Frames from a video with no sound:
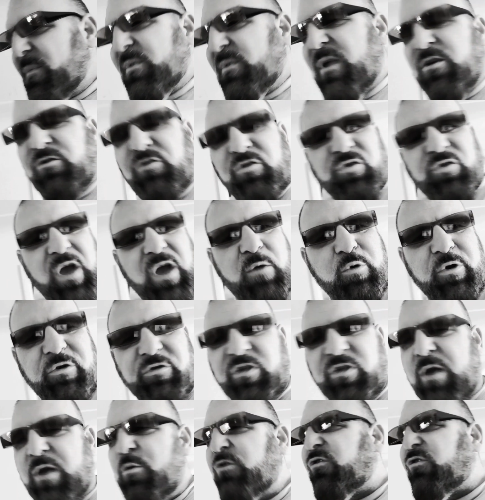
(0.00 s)
They just, I wish
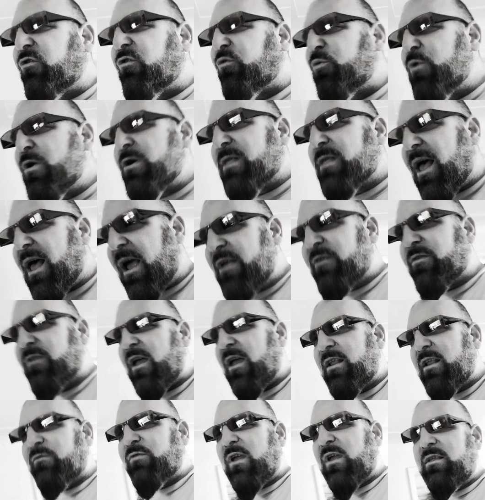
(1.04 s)
they would just realize
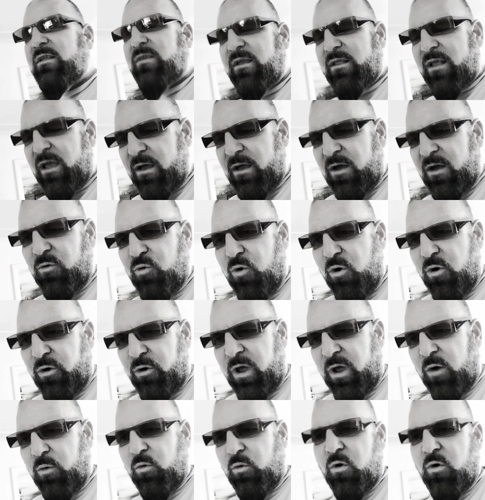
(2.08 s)
that if they did a World
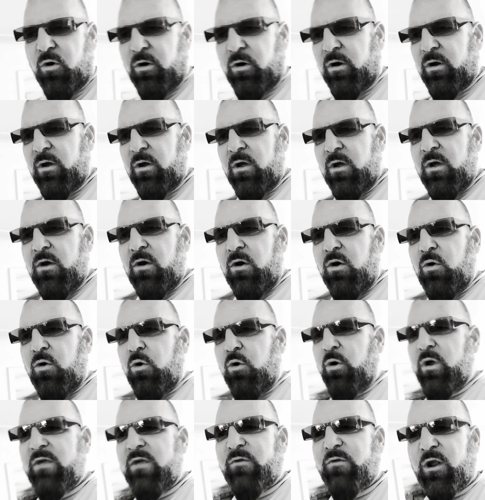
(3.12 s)
at War
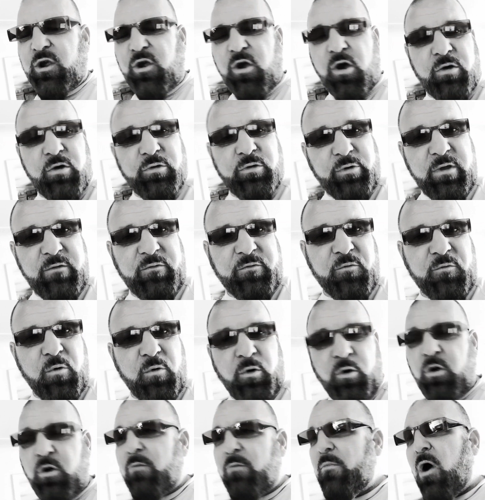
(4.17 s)
or even a Call of Duty 4
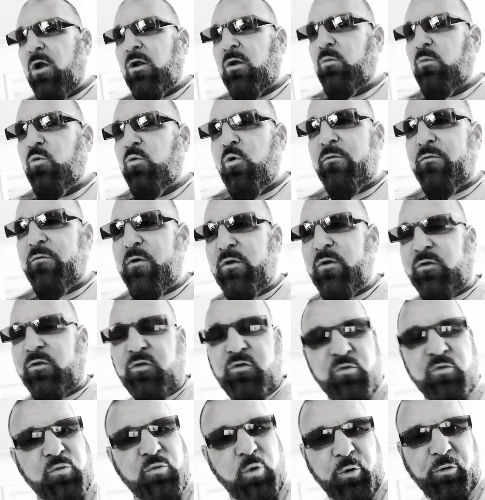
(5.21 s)
or a Modern Warfare
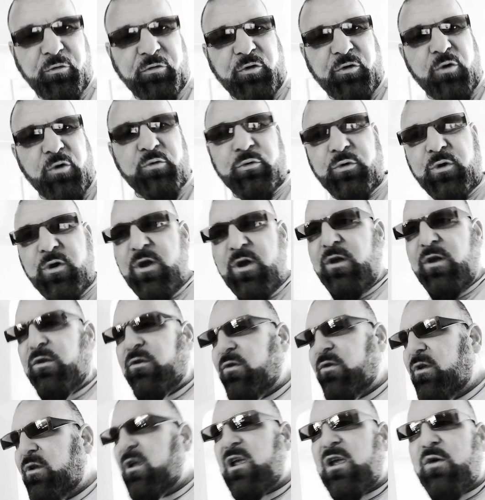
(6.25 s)
2 Warzone.
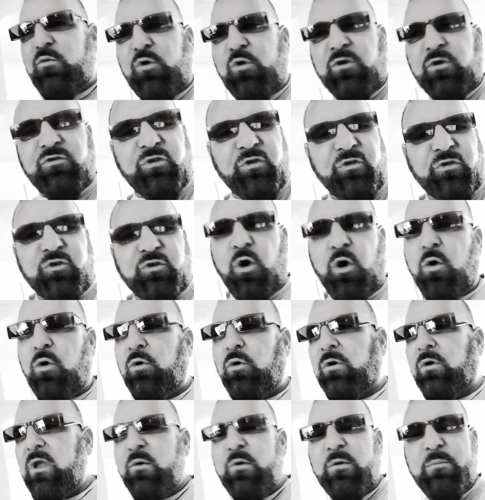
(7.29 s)
It would just
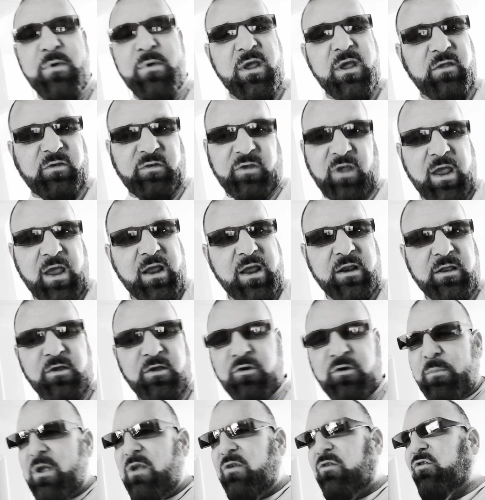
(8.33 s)
go, it would be insane.
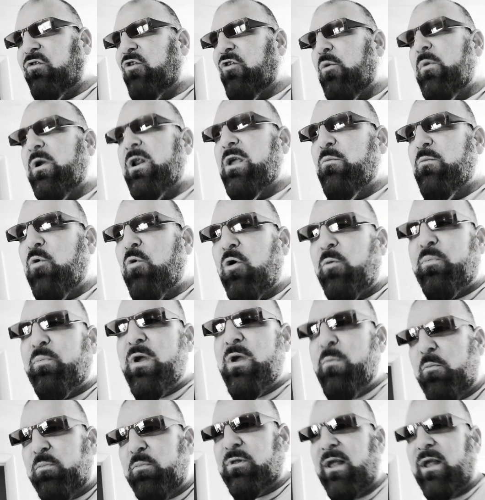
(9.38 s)
There'd be so many more
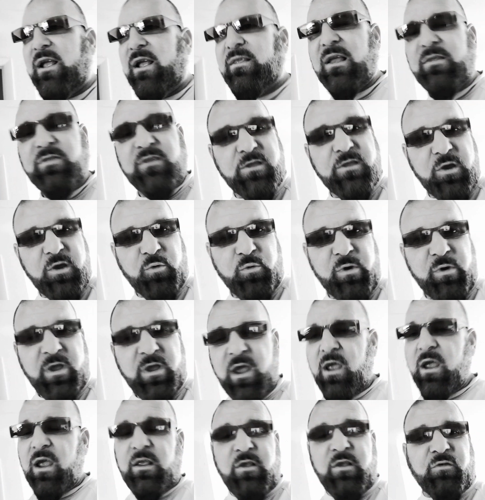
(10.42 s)
people playing that than the
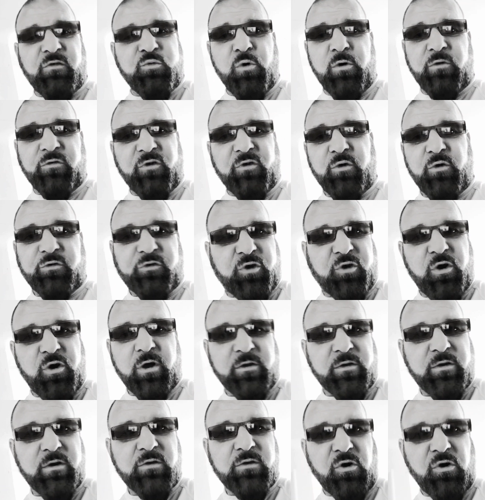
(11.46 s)
original. And this Warzone's
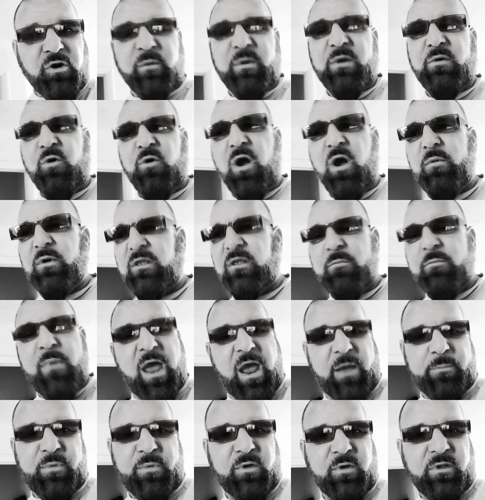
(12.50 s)
good. Don't get me wrong, but the
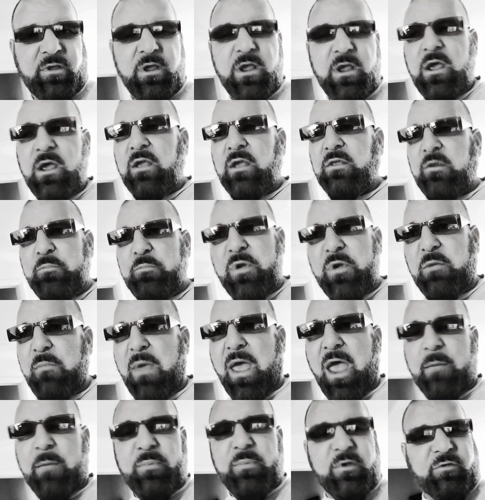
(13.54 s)
map on the, the big
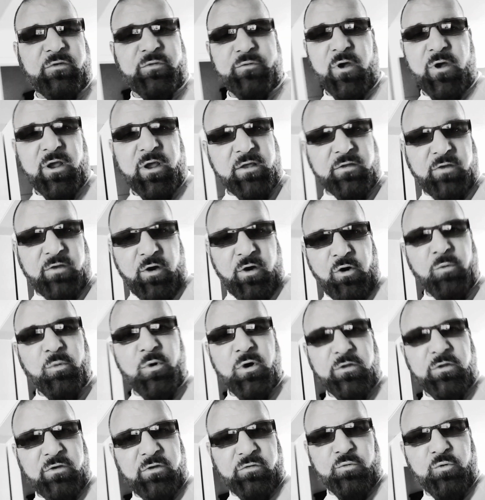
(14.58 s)
map is fucking terrible
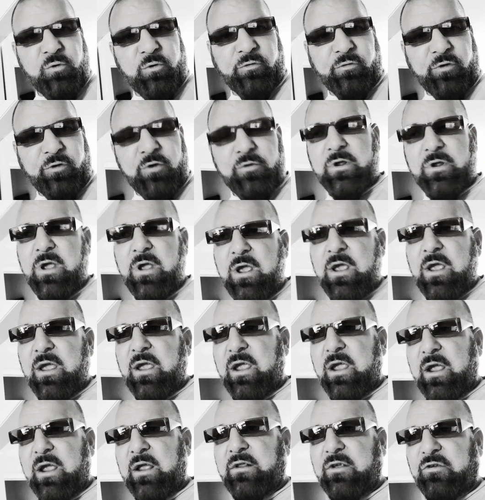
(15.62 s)
on this Warzone.
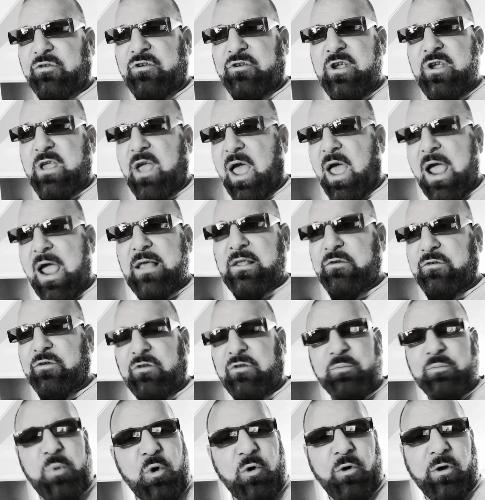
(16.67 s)
And the Sheikah Island's
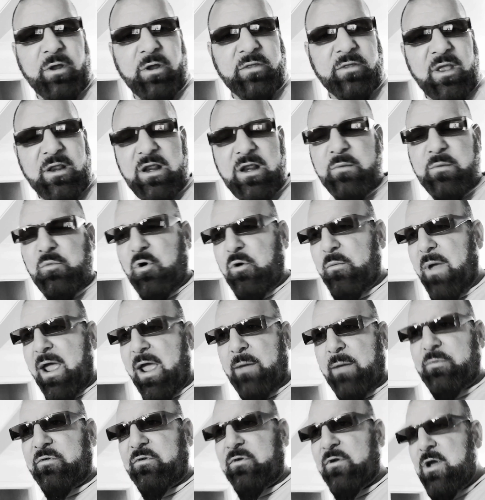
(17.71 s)
just boring. They need more
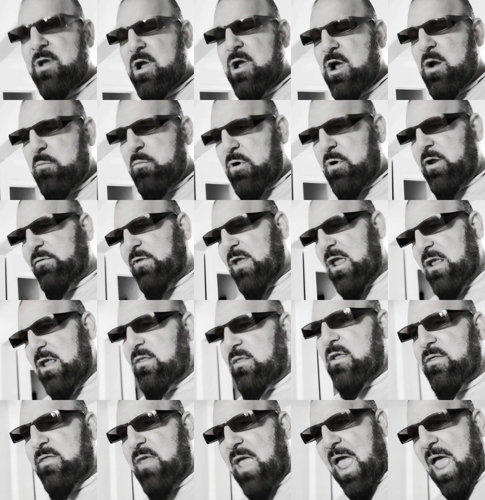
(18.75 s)
maps. But if they did